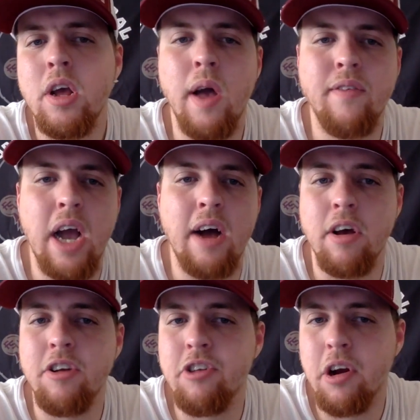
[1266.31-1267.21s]
you have guys
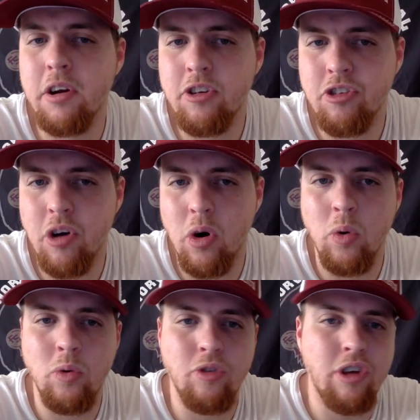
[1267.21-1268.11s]
like Jerrion
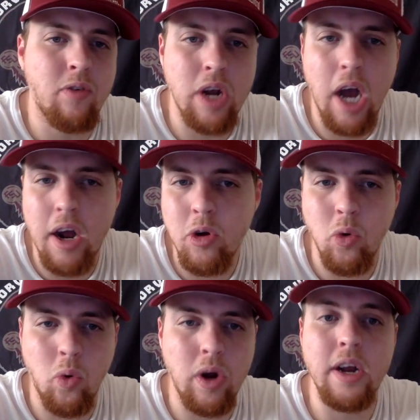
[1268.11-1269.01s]
Jones, you have Renato
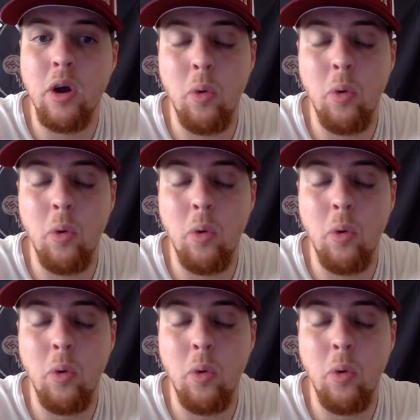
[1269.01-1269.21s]
Green,